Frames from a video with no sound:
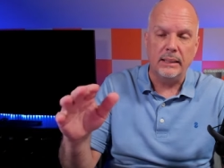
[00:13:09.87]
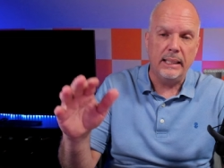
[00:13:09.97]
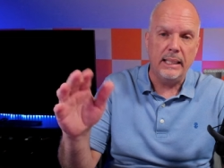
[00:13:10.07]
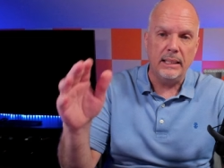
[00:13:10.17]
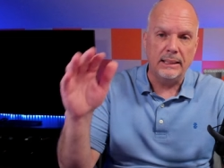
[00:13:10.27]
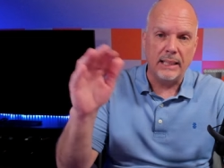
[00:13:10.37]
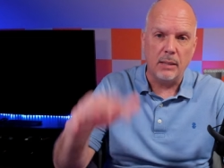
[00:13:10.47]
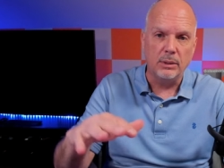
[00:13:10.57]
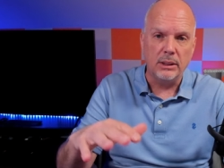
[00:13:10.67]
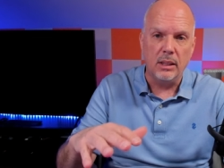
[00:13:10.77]
The
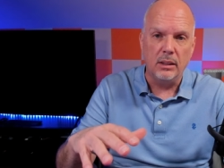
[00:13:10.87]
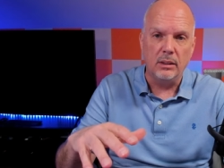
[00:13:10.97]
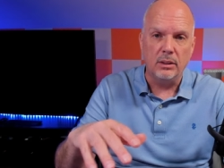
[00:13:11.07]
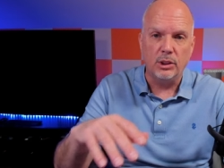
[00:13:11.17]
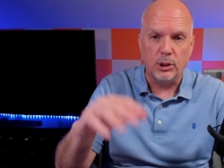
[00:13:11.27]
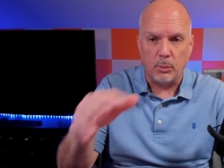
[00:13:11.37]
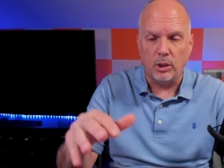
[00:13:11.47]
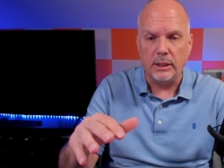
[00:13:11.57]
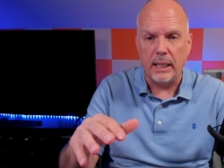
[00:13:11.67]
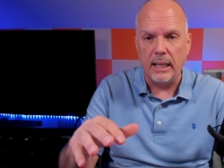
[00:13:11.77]
Samsung
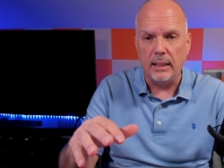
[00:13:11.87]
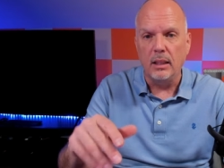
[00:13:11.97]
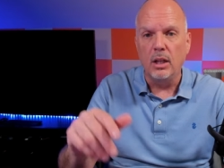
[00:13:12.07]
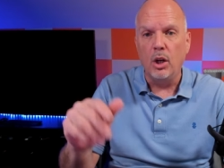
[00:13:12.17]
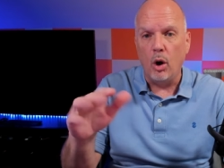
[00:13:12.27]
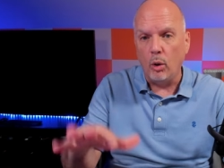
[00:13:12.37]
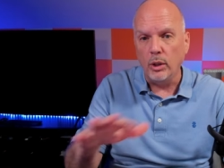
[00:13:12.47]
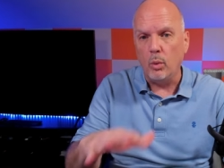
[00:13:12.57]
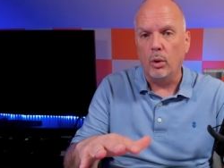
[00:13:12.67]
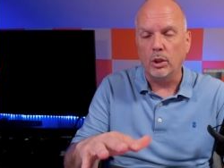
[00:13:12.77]
SmartTag
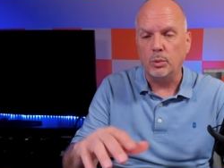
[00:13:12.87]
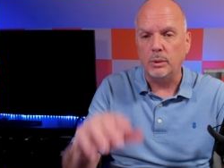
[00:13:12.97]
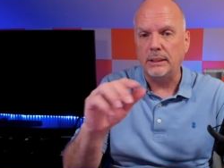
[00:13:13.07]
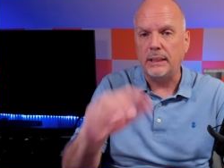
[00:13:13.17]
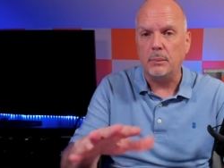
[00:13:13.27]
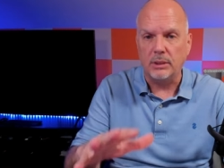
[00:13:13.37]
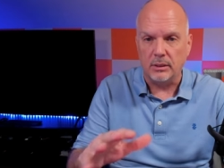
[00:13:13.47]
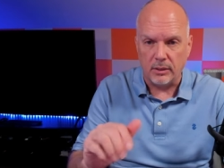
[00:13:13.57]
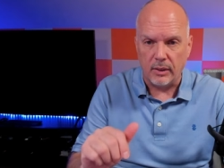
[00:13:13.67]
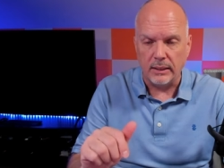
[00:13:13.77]
only works with
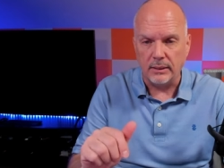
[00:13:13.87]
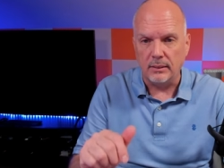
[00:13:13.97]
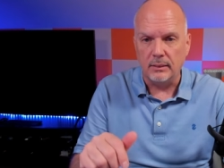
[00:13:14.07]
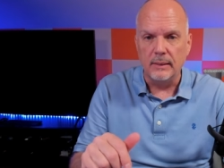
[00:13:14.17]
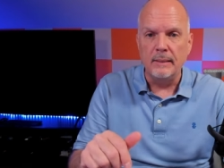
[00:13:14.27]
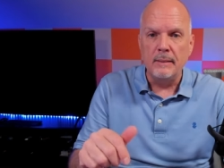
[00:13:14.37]
Samsung devices.